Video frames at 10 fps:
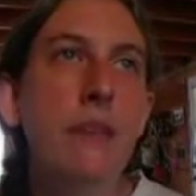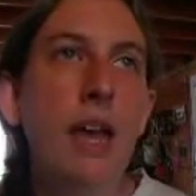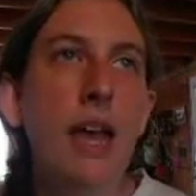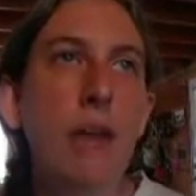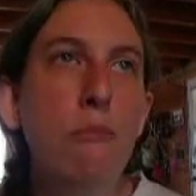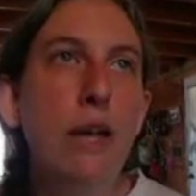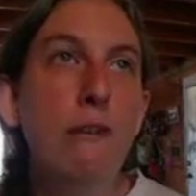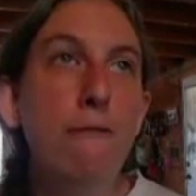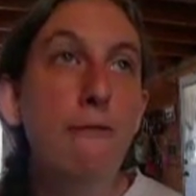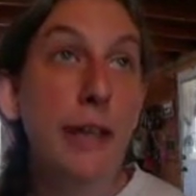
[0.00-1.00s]
And my
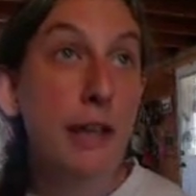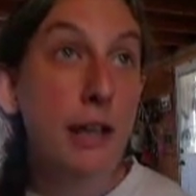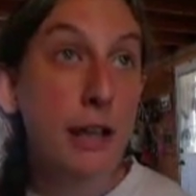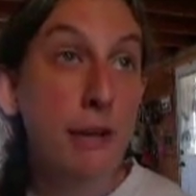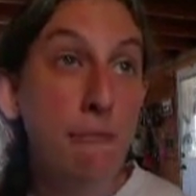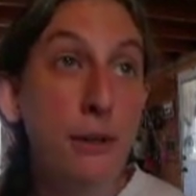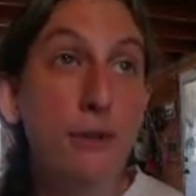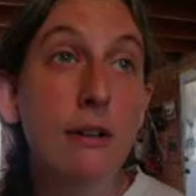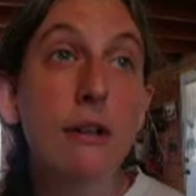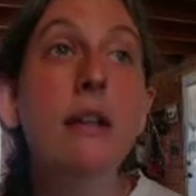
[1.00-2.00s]

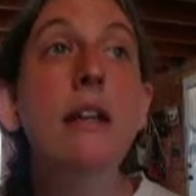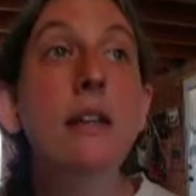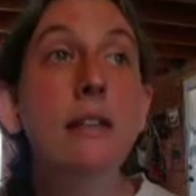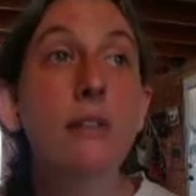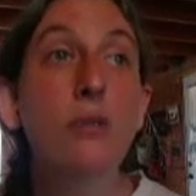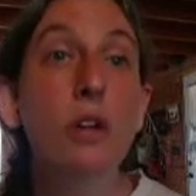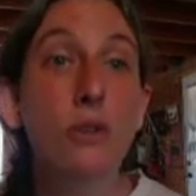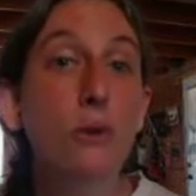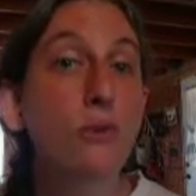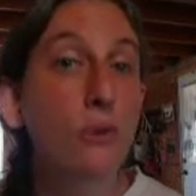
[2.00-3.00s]
computer is one of
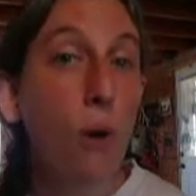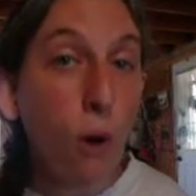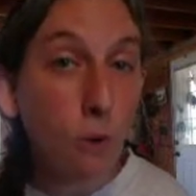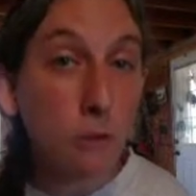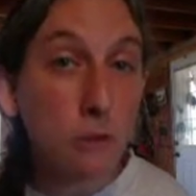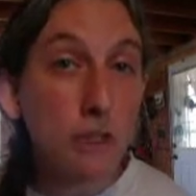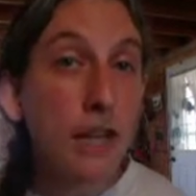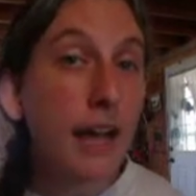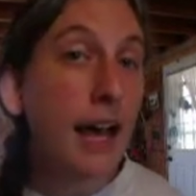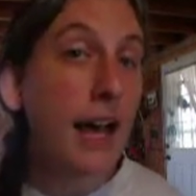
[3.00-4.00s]
those old
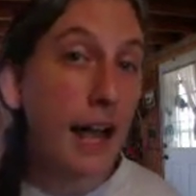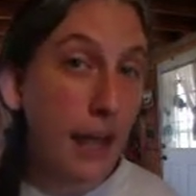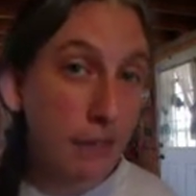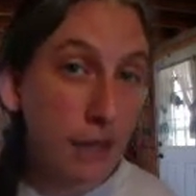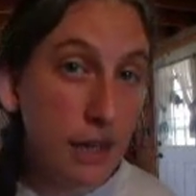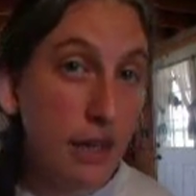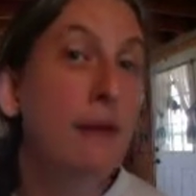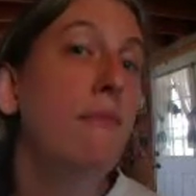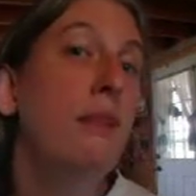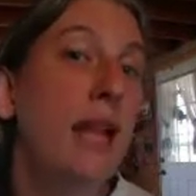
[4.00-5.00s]

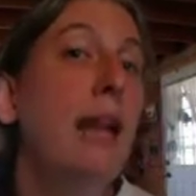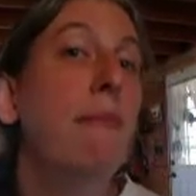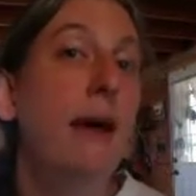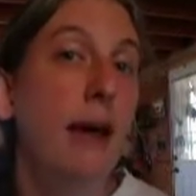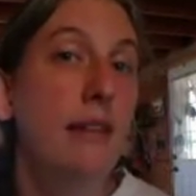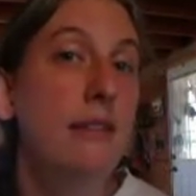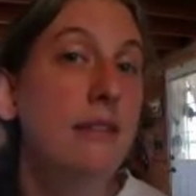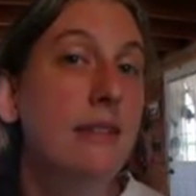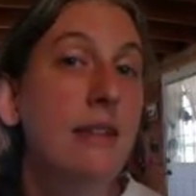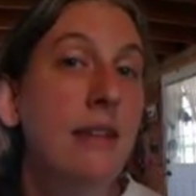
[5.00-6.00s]
IBM ThinkPads
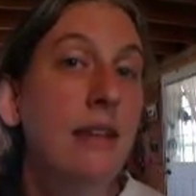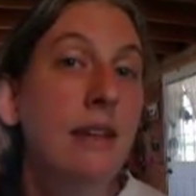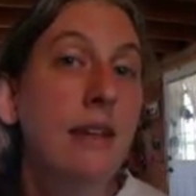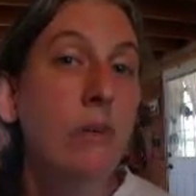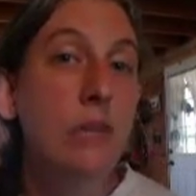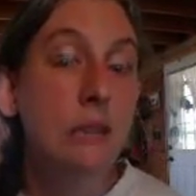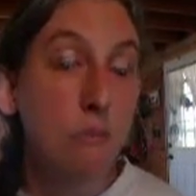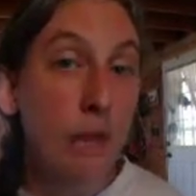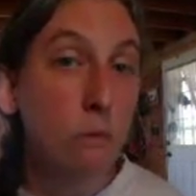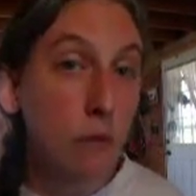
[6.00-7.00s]
with the
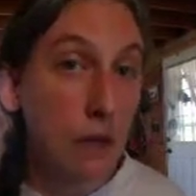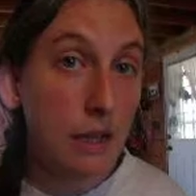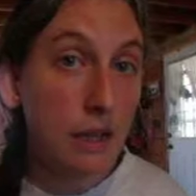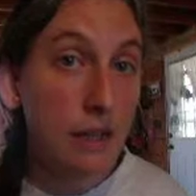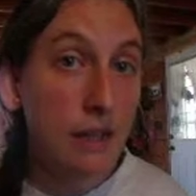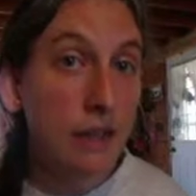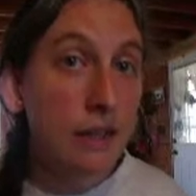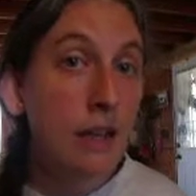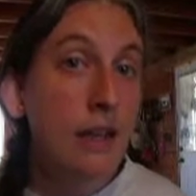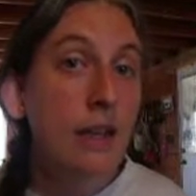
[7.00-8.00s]
metal body,
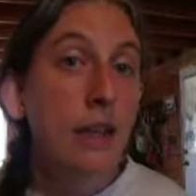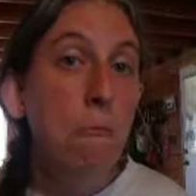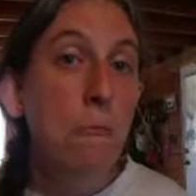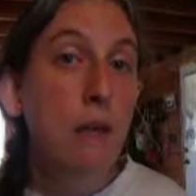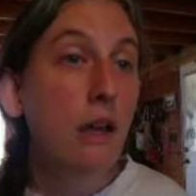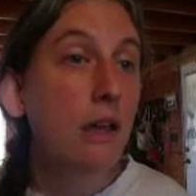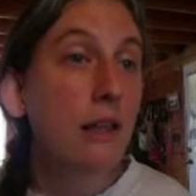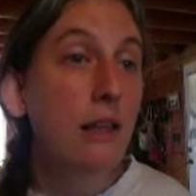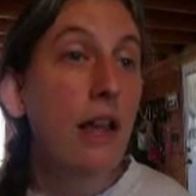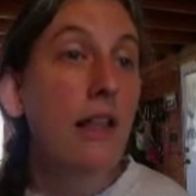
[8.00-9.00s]
but
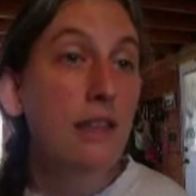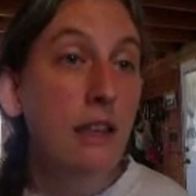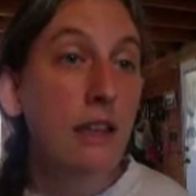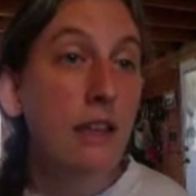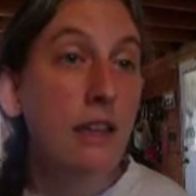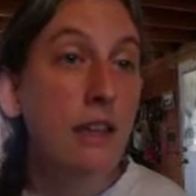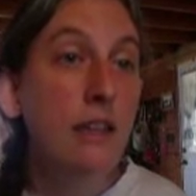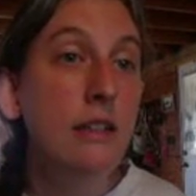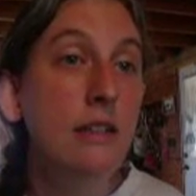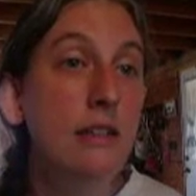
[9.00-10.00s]
that thing
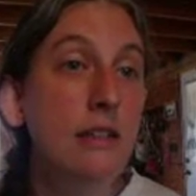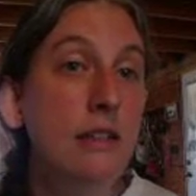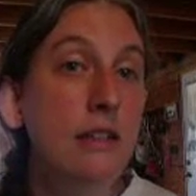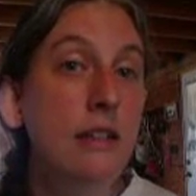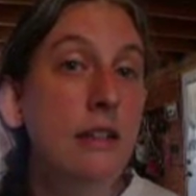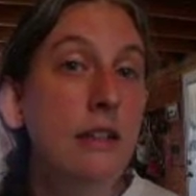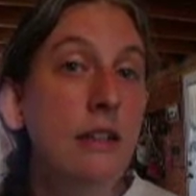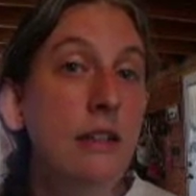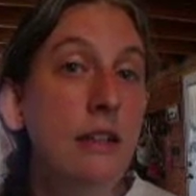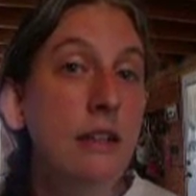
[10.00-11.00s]
is
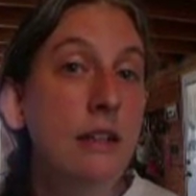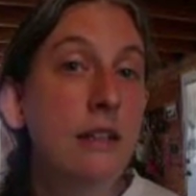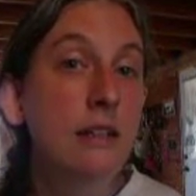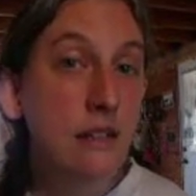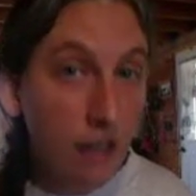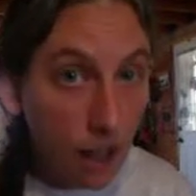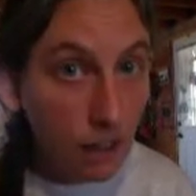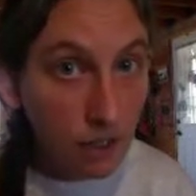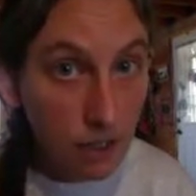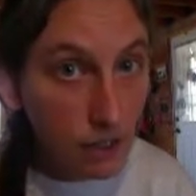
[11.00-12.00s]

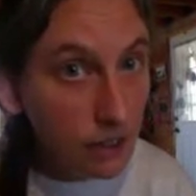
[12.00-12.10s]
solid.